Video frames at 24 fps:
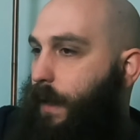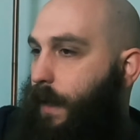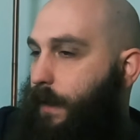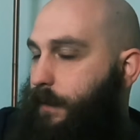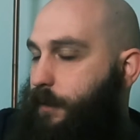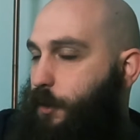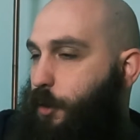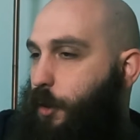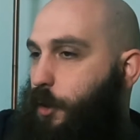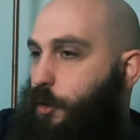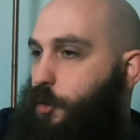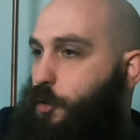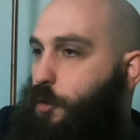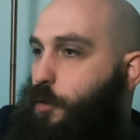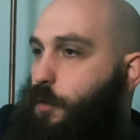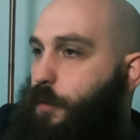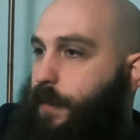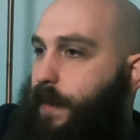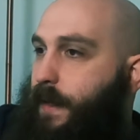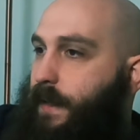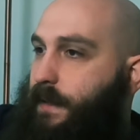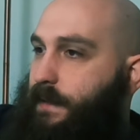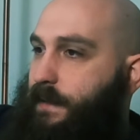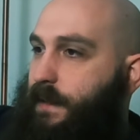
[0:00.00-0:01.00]
So I do
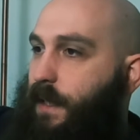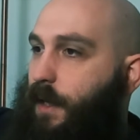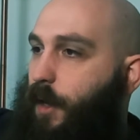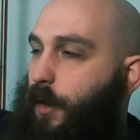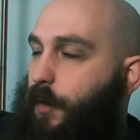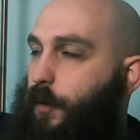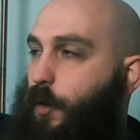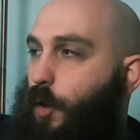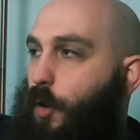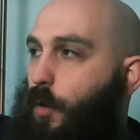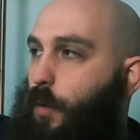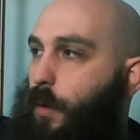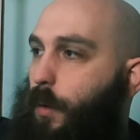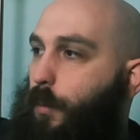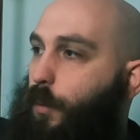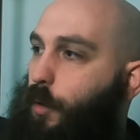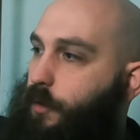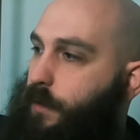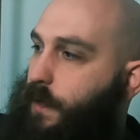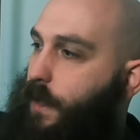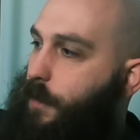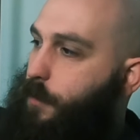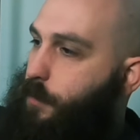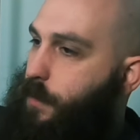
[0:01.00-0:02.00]
things that I know I
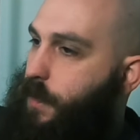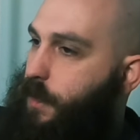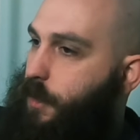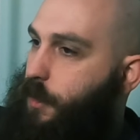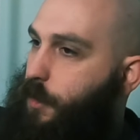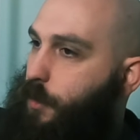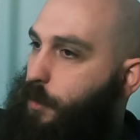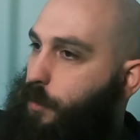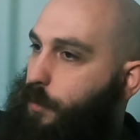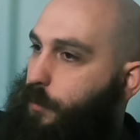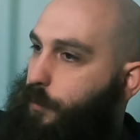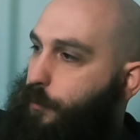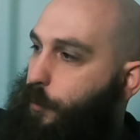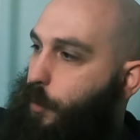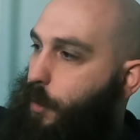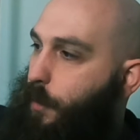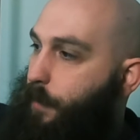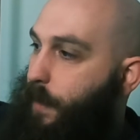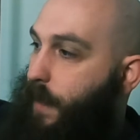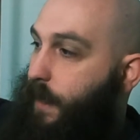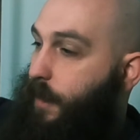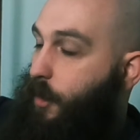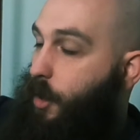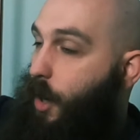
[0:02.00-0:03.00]
won't get ridiculed for
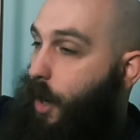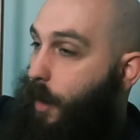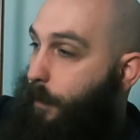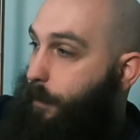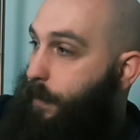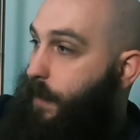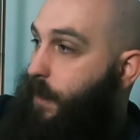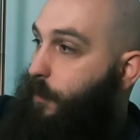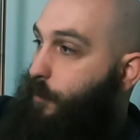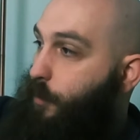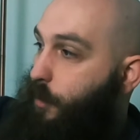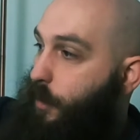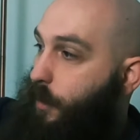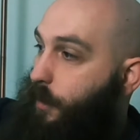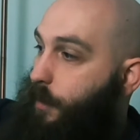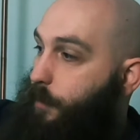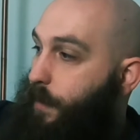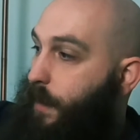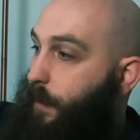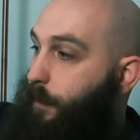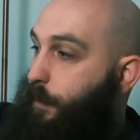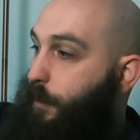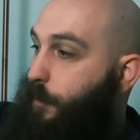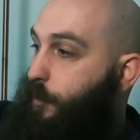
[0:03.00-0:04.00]
by copying what other
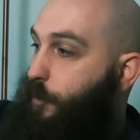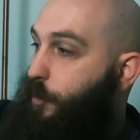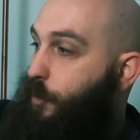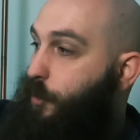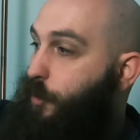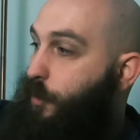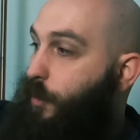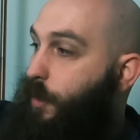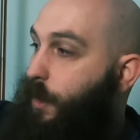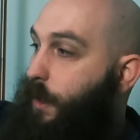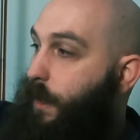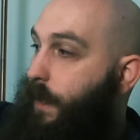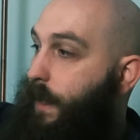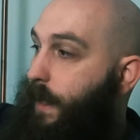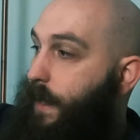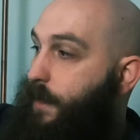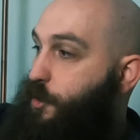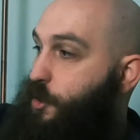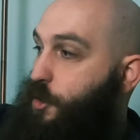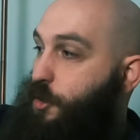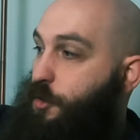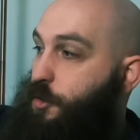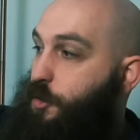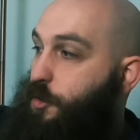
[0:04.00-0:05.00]
people do
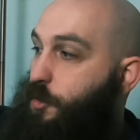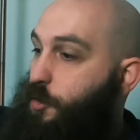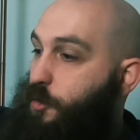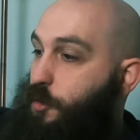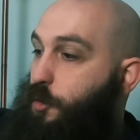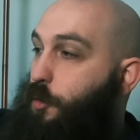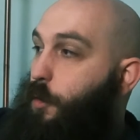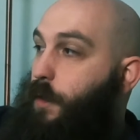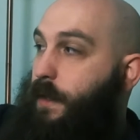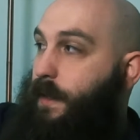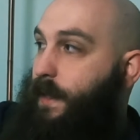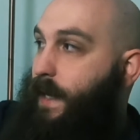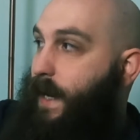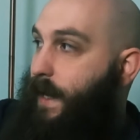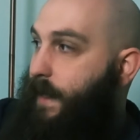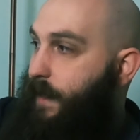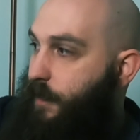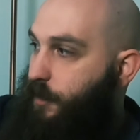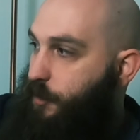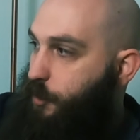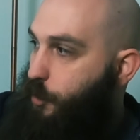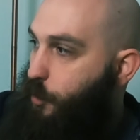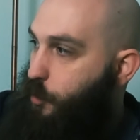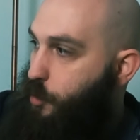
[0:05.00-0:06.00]
and just doing that
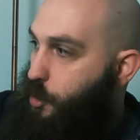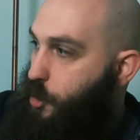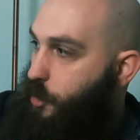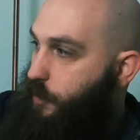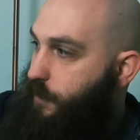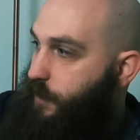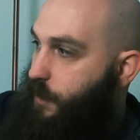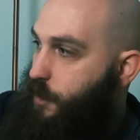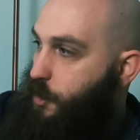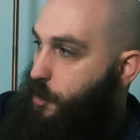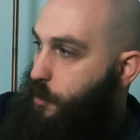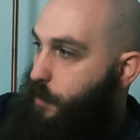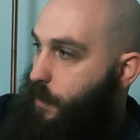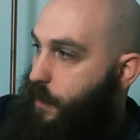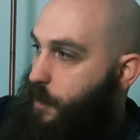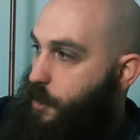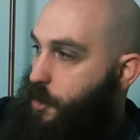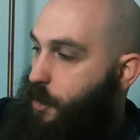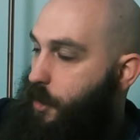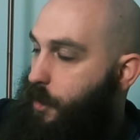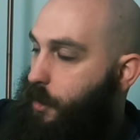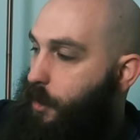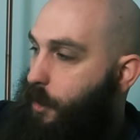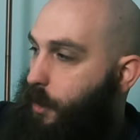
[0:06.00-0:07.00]
in a social
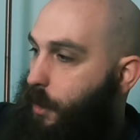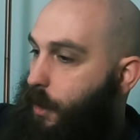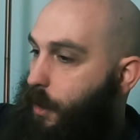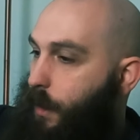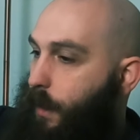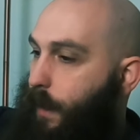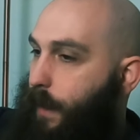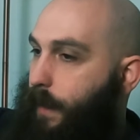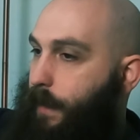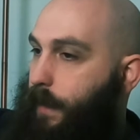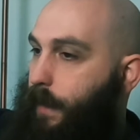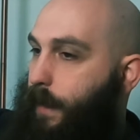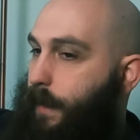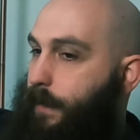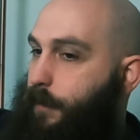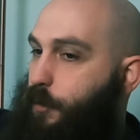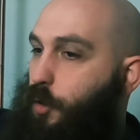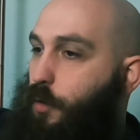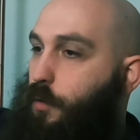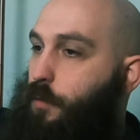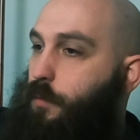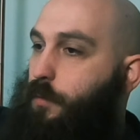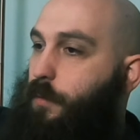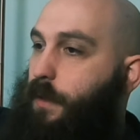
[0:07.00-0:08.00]
situation. I
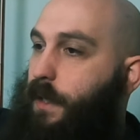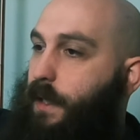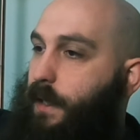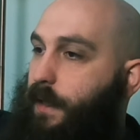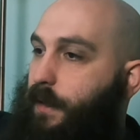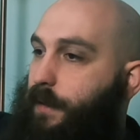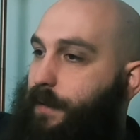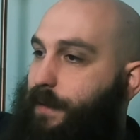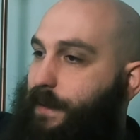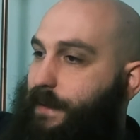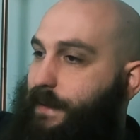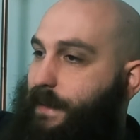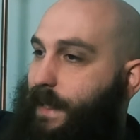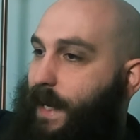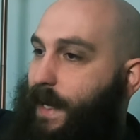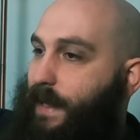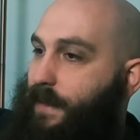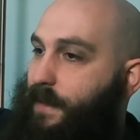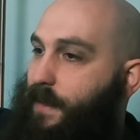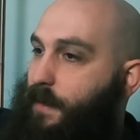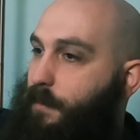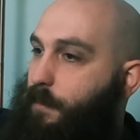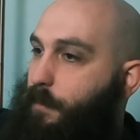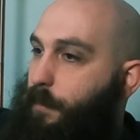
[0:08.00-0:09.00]
don't really
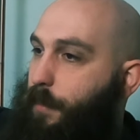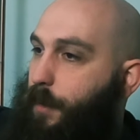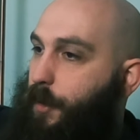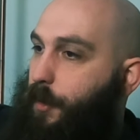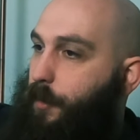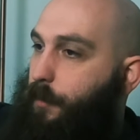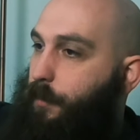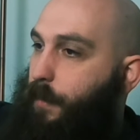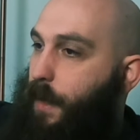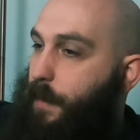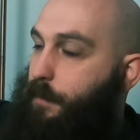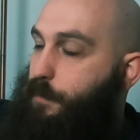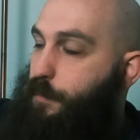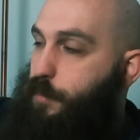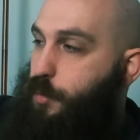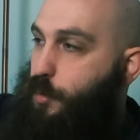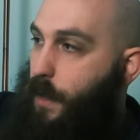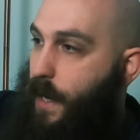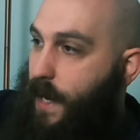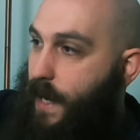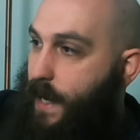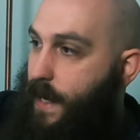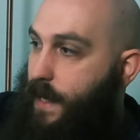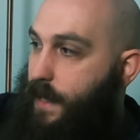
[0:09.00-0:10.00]
understand them, but my
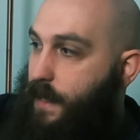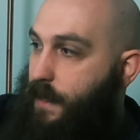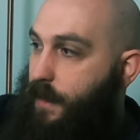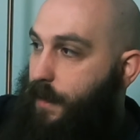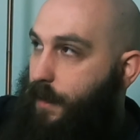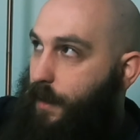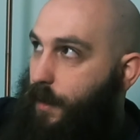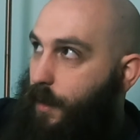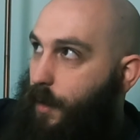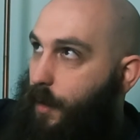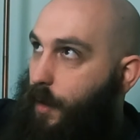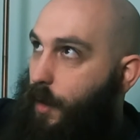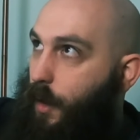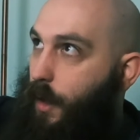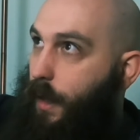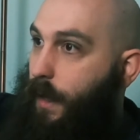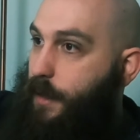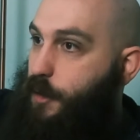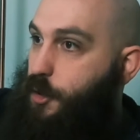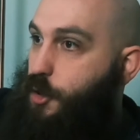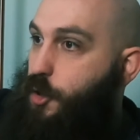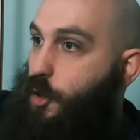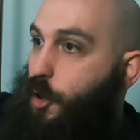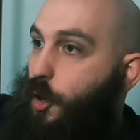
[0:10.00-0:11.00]
brain
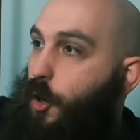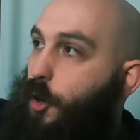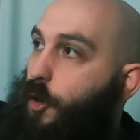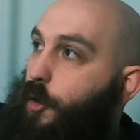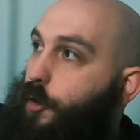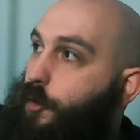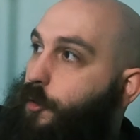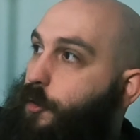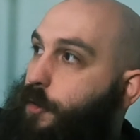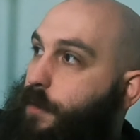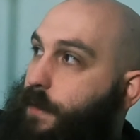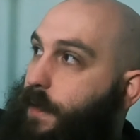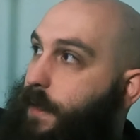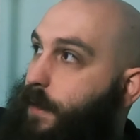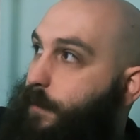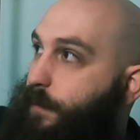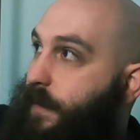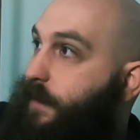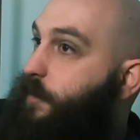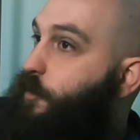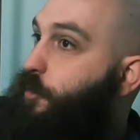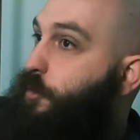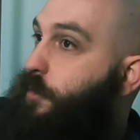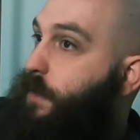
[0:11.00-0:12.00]
has learned that if
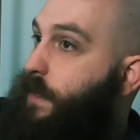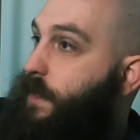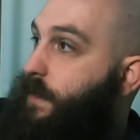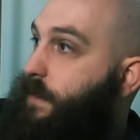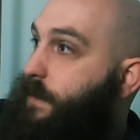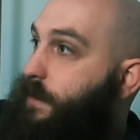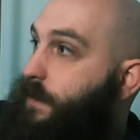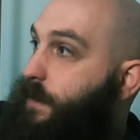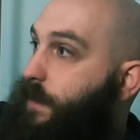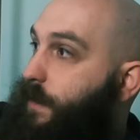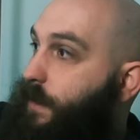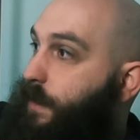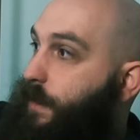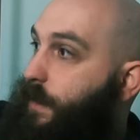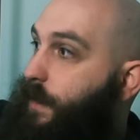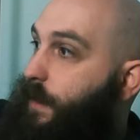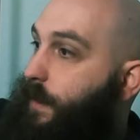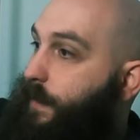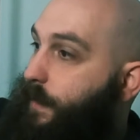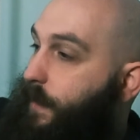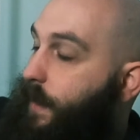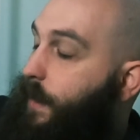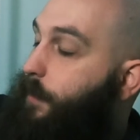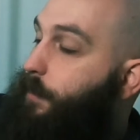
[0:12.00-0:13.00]
I do this,
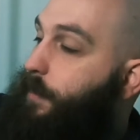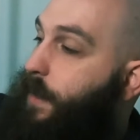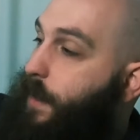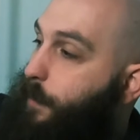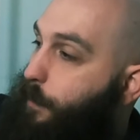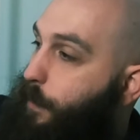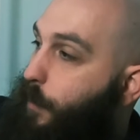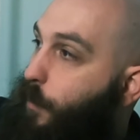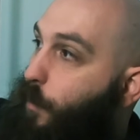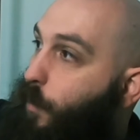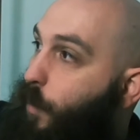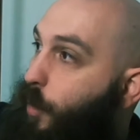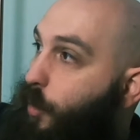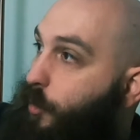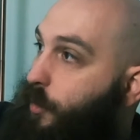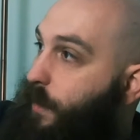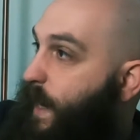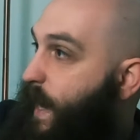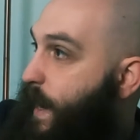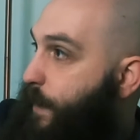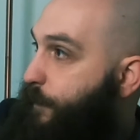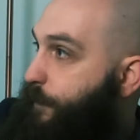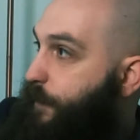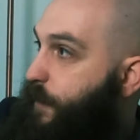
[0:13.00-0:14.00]
then people won't
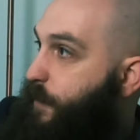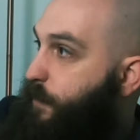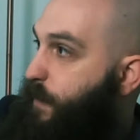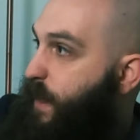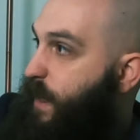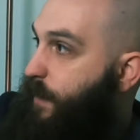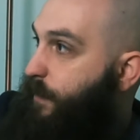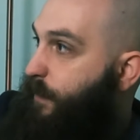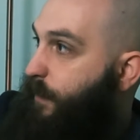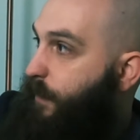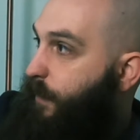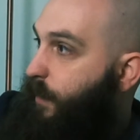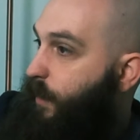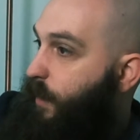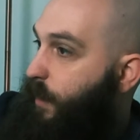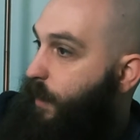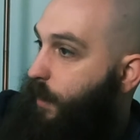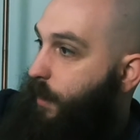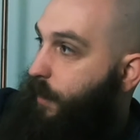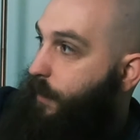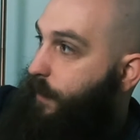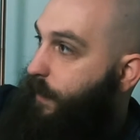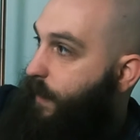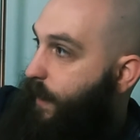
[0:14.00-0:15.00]
laugh at me.
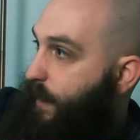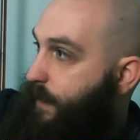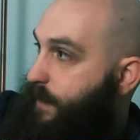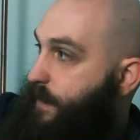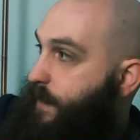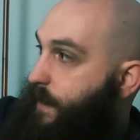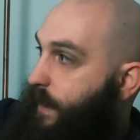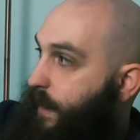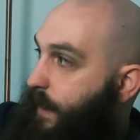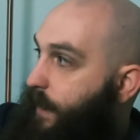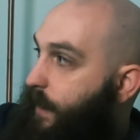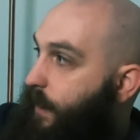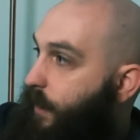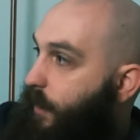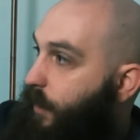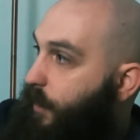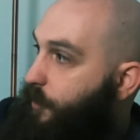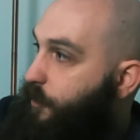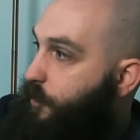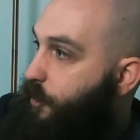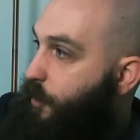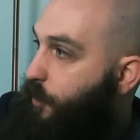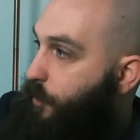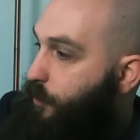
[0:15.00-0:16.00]
That's kind of how
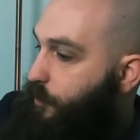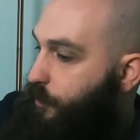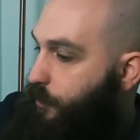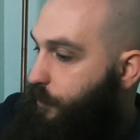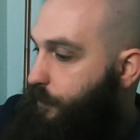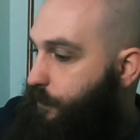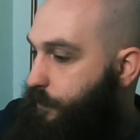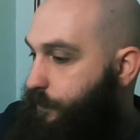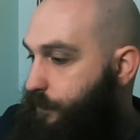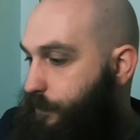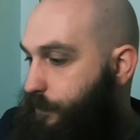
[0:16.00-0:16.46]
it goes.